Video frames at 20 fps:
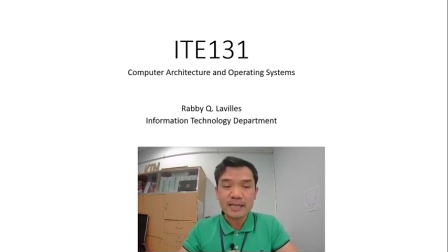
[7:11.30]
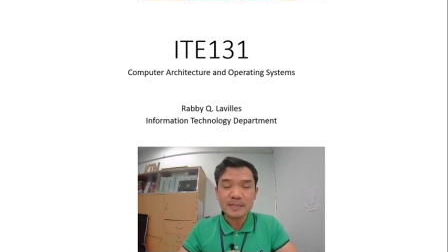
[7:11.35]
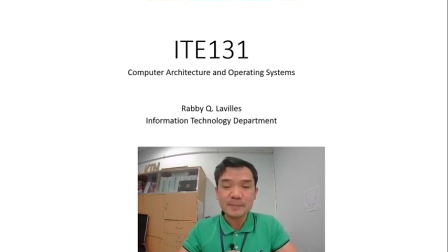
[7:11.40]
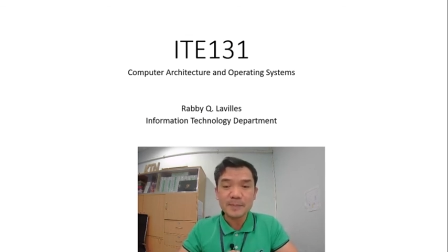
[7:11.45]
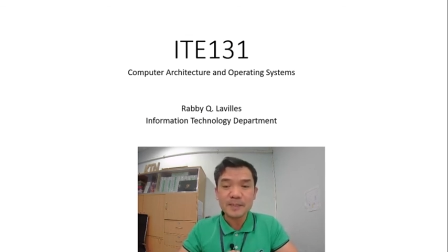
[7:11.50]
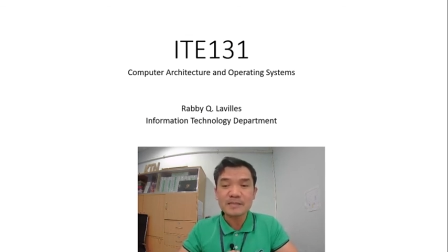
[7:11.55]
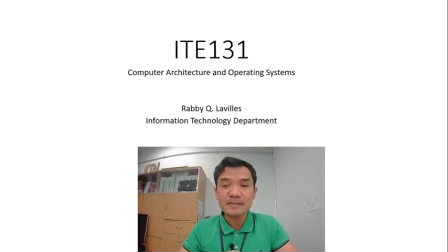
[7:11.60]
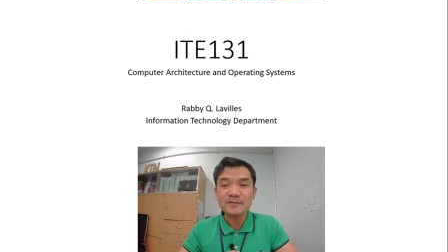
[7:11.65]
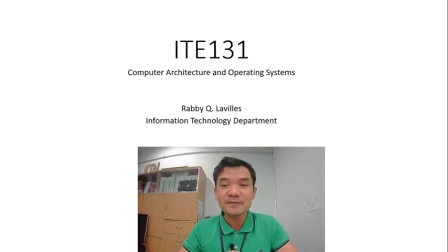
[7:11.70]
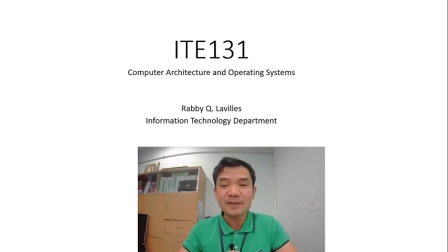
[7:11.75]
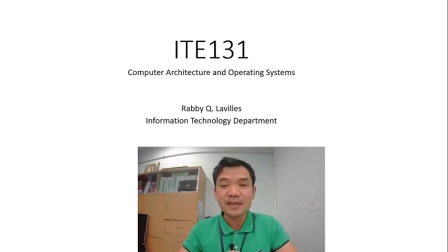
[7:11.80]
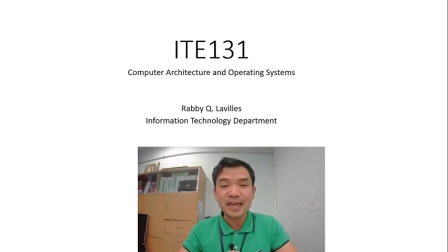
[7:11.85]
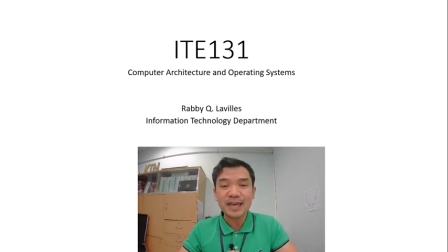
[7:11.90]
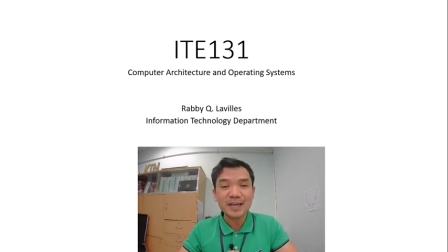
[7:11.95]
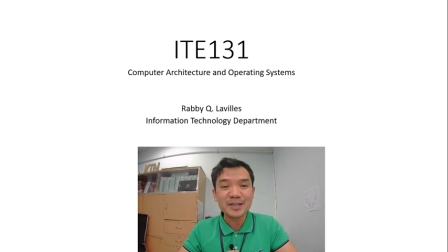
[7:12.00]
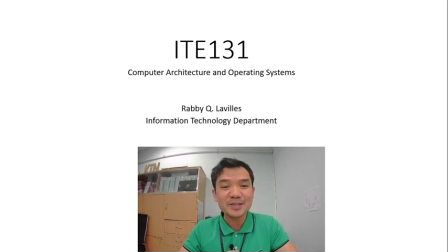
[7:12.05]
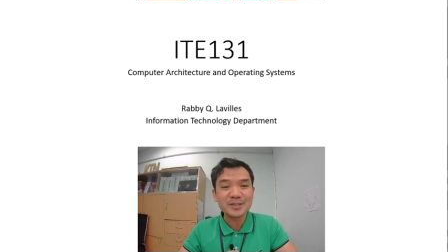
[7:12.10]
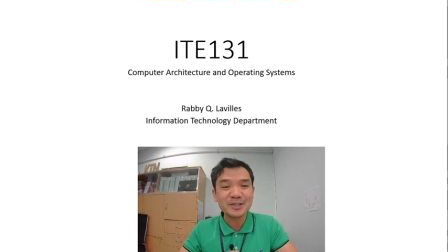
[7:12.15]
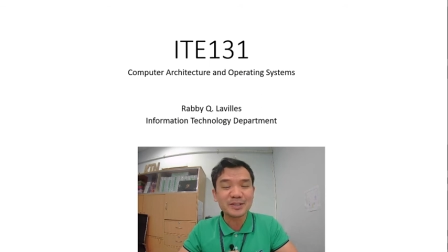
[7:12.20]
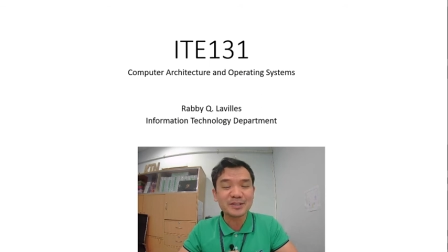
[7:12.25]

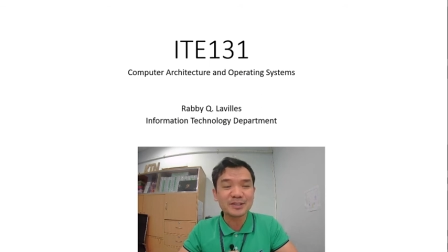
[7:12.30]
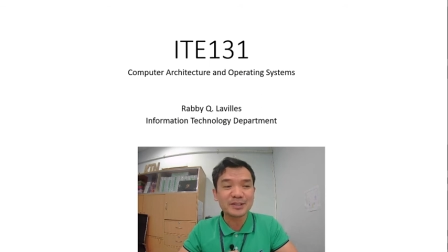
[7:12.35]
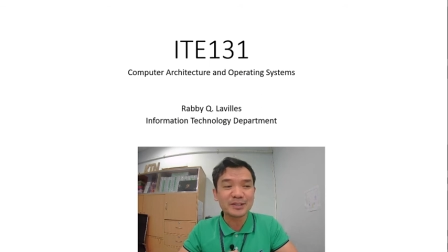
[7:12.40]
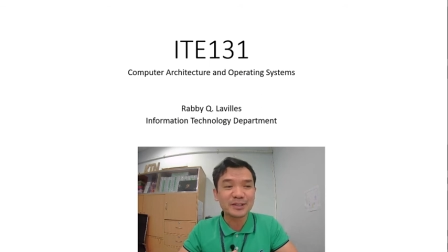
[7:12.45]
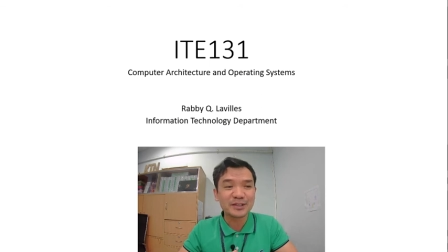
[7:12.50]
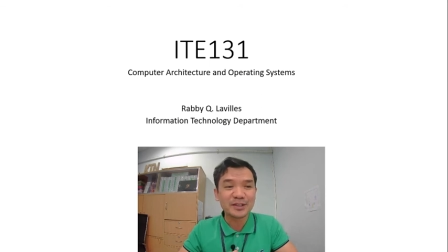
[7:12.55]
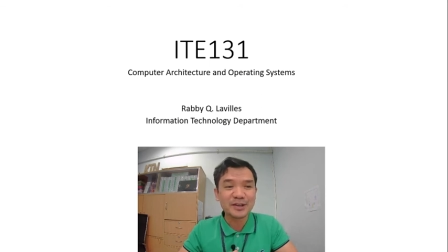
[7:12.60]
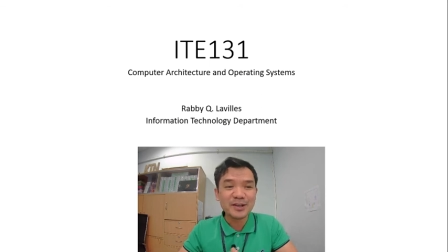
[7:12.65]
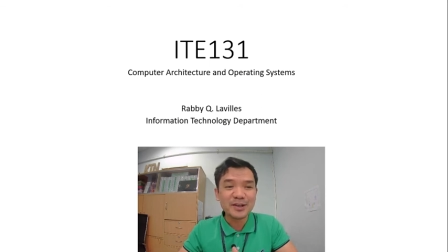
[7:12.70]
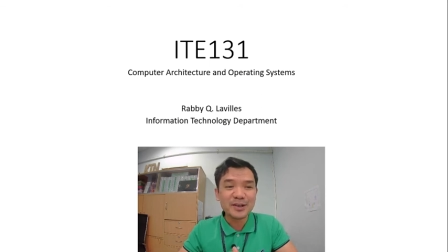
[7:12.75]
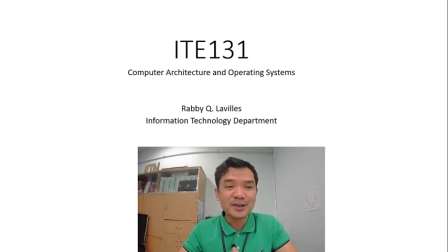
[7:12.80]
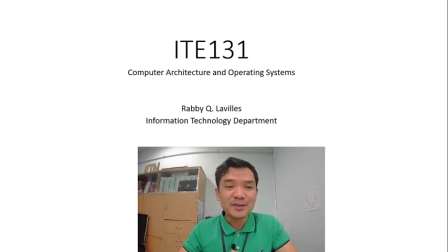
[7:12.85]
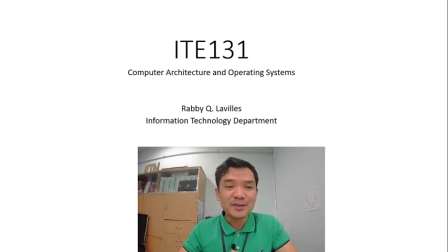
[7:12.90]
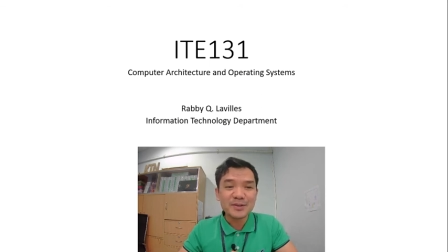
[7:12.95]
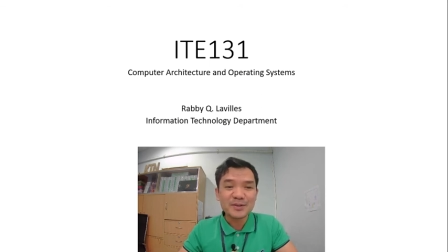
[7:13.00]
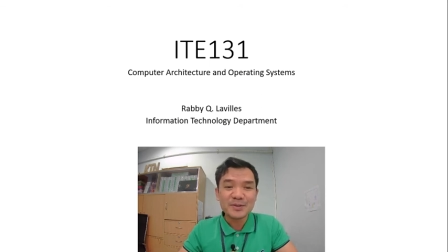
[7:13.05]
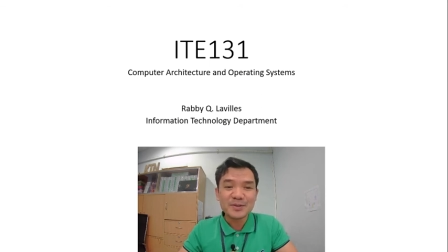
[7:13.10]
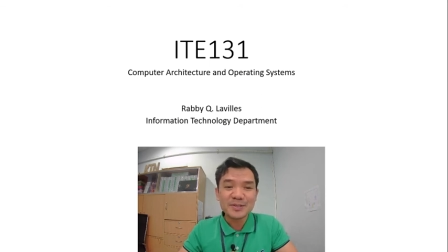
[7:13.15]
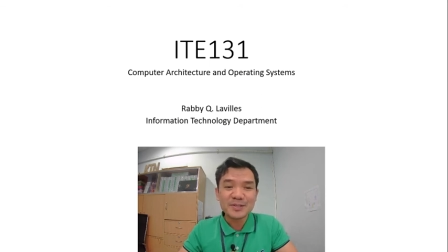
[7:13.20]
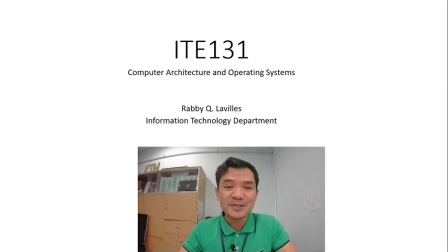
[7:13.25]
specification or
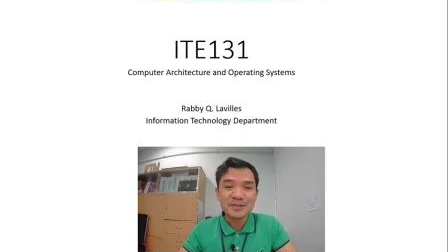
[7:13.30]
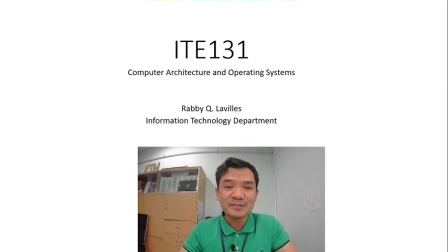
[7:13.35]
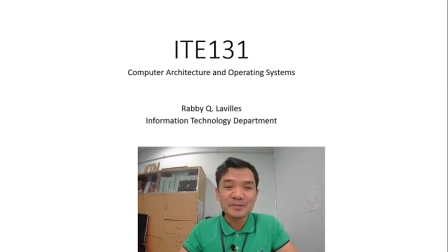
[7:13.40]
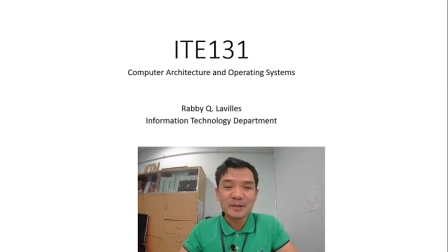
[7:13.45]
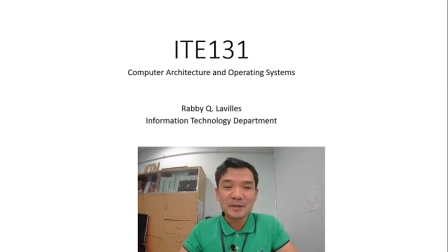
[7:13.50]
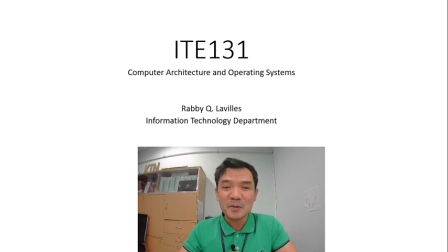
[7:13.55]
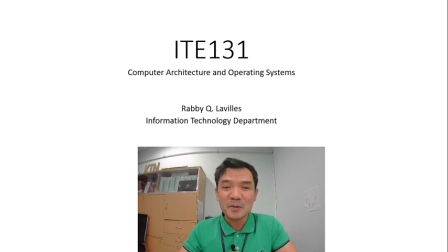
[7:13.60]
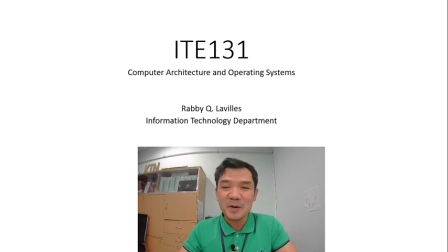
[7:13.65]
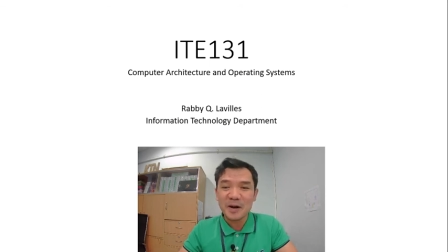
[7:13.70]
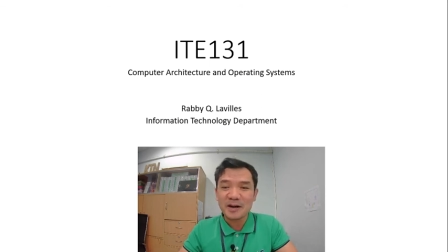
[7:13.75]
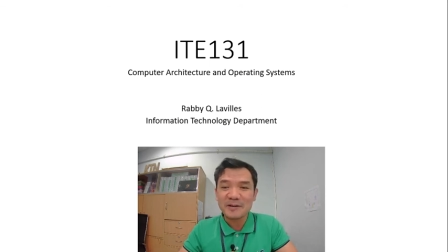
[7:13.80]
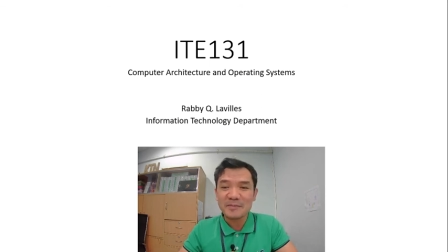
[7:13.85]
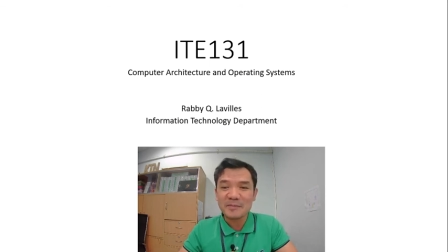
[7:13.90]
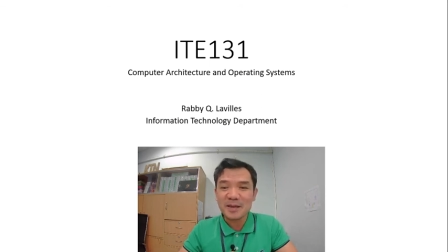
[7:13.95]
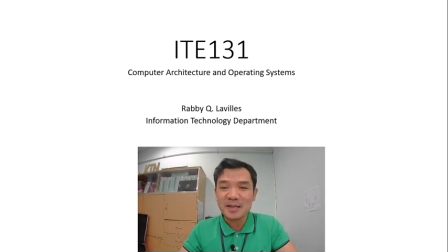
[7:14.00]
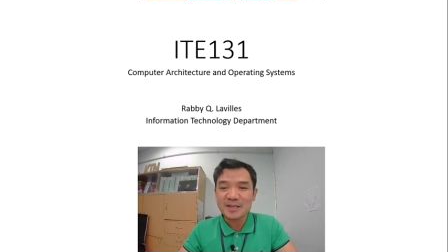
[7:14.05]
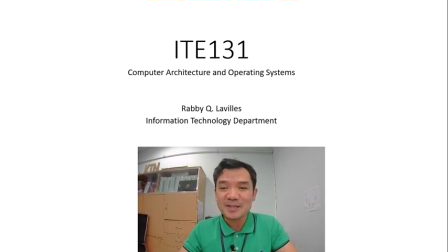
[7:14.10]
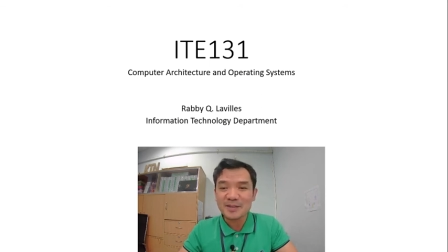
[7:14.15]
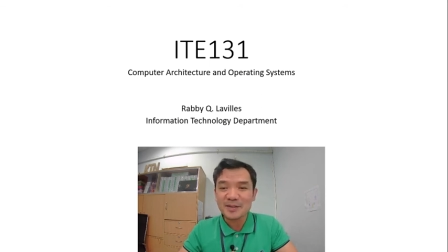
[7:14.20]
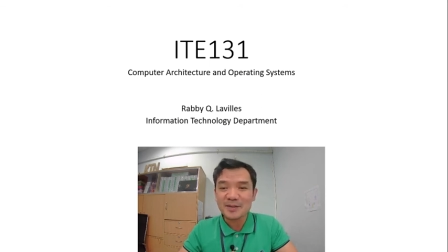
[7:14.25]
user
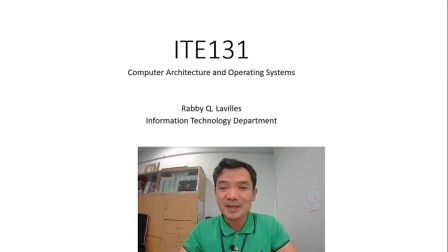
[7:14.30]
requirements,